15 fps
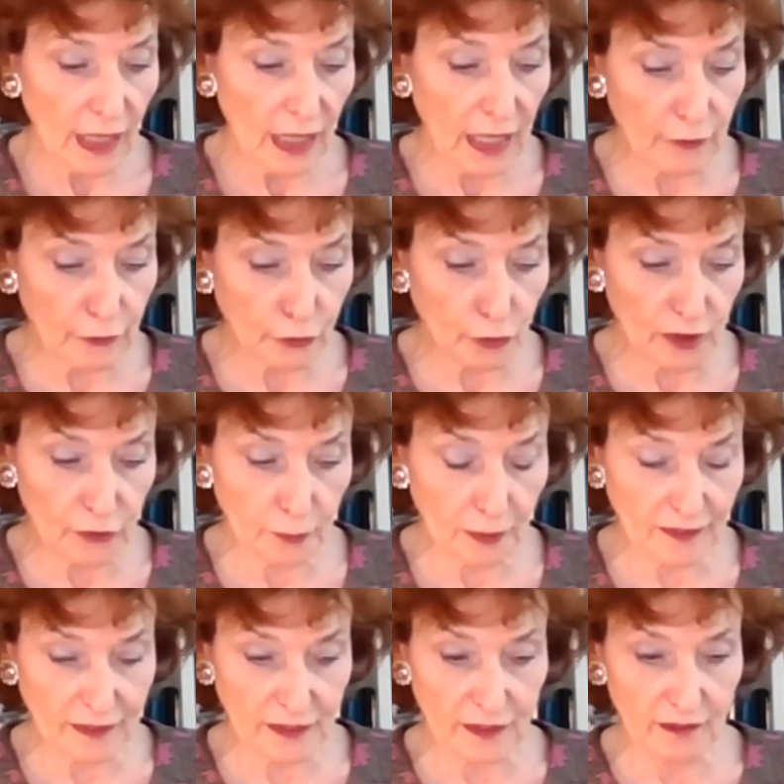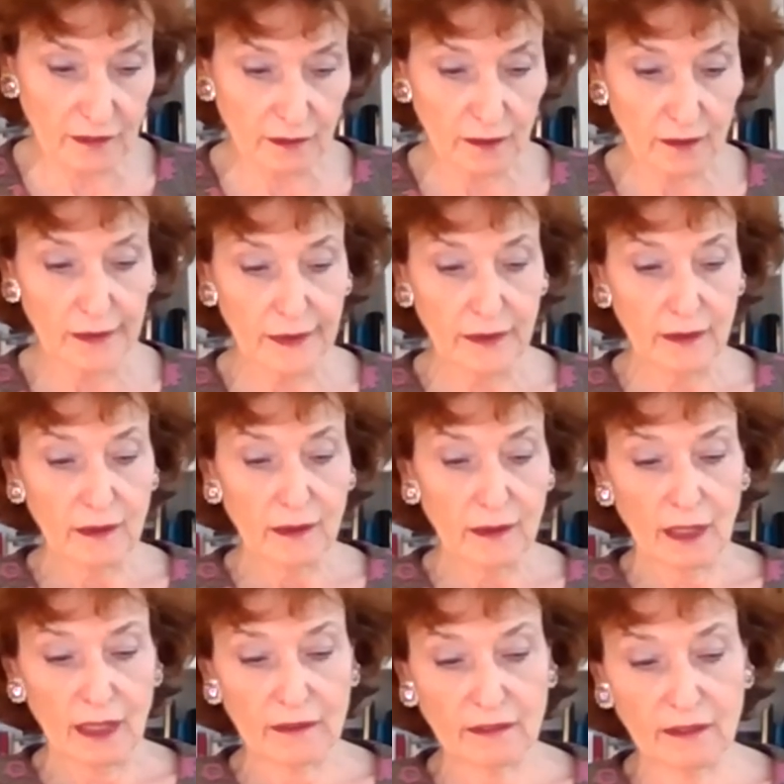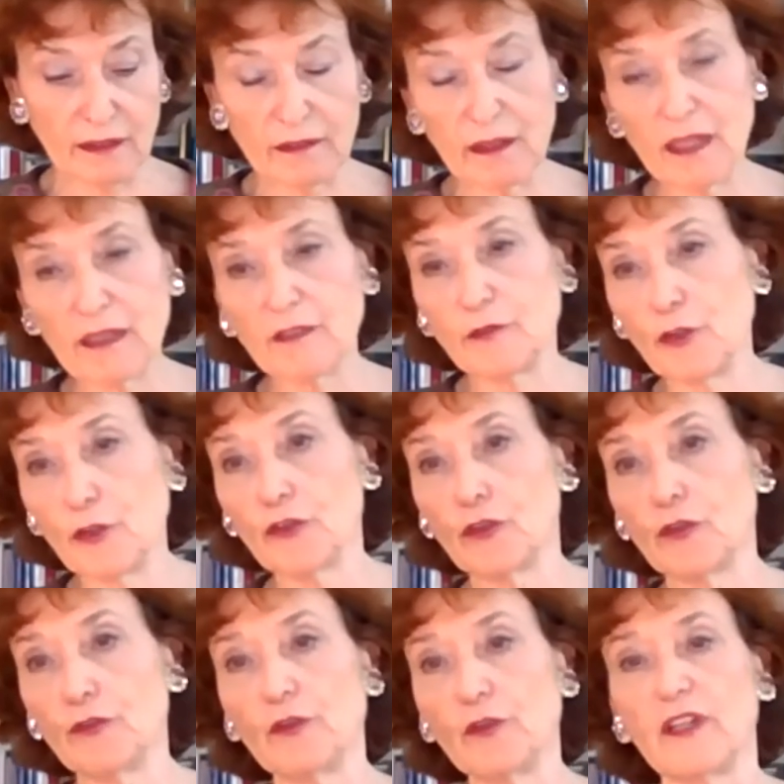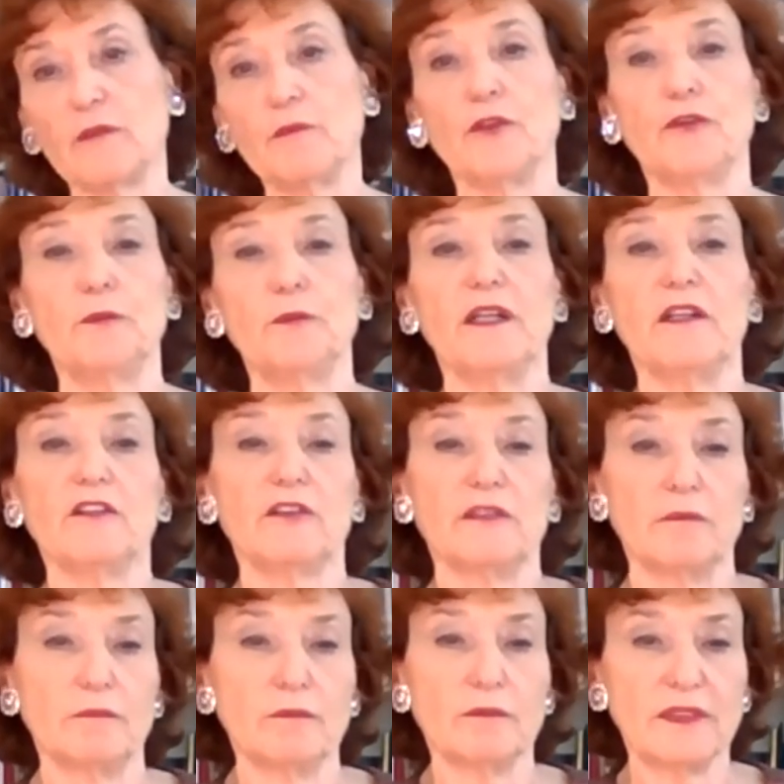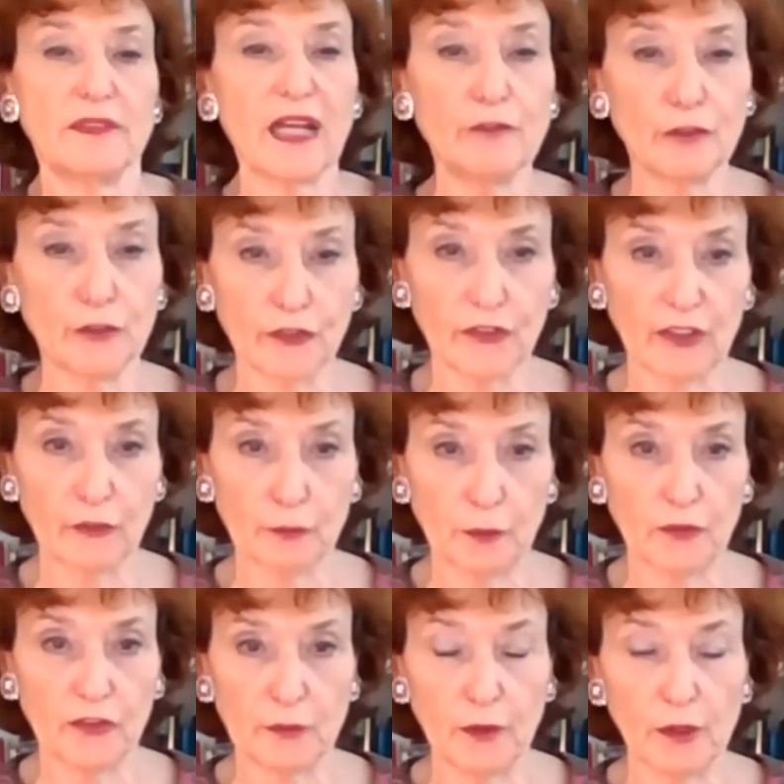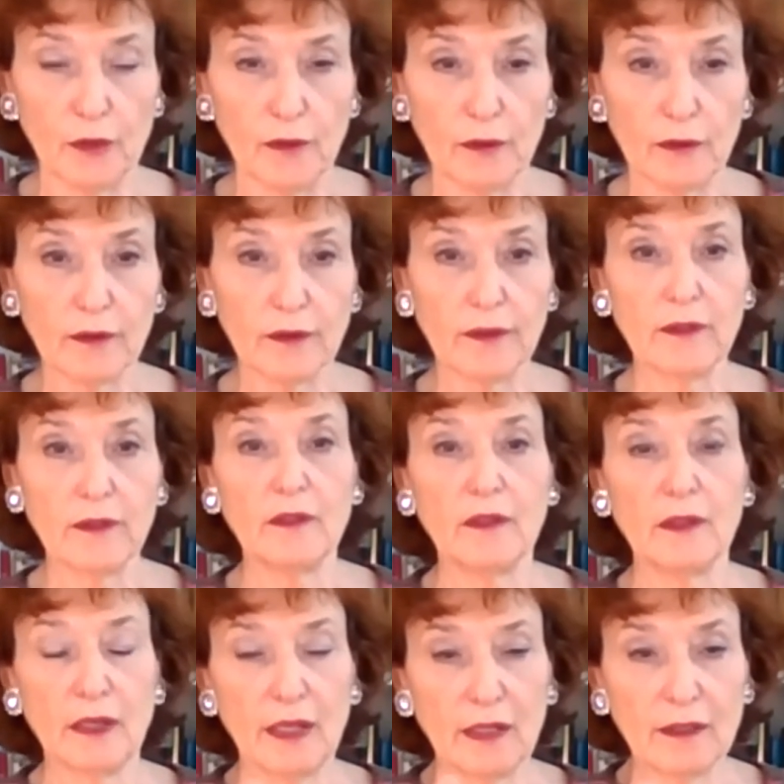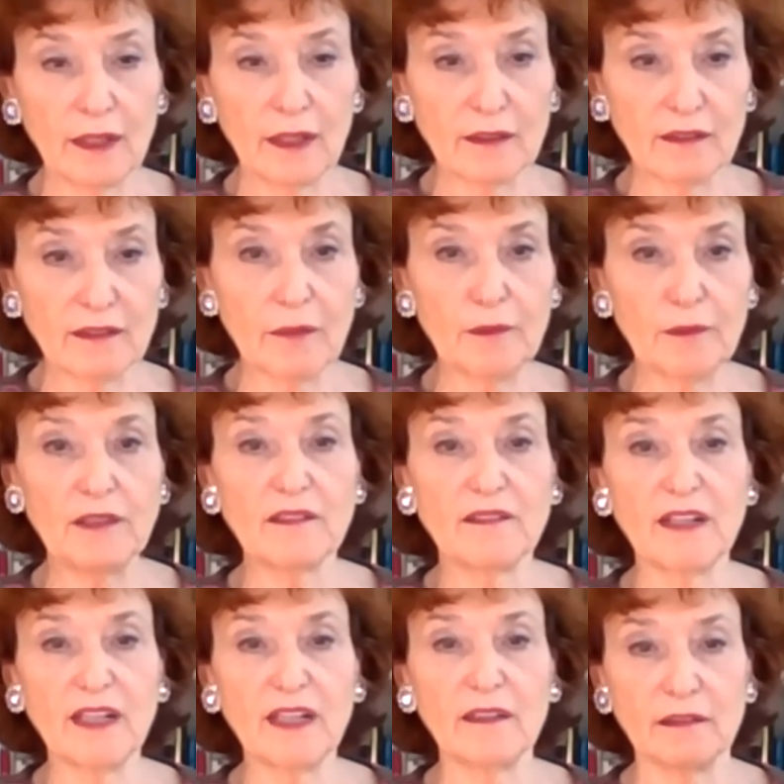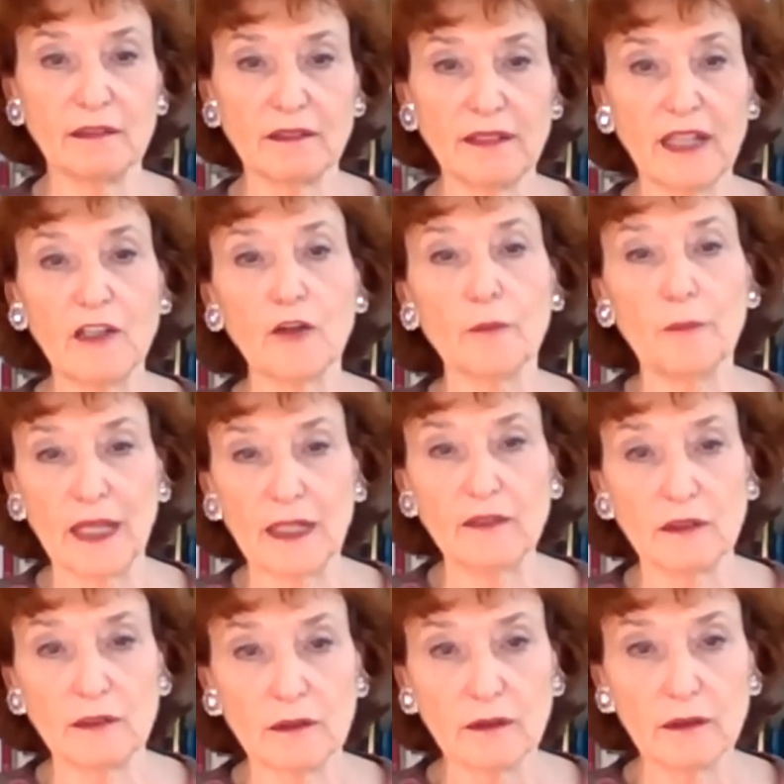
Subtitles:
I have no expertise. I think that, first of all, they must be as diverse as possible. And as Sabine said, tailor-made,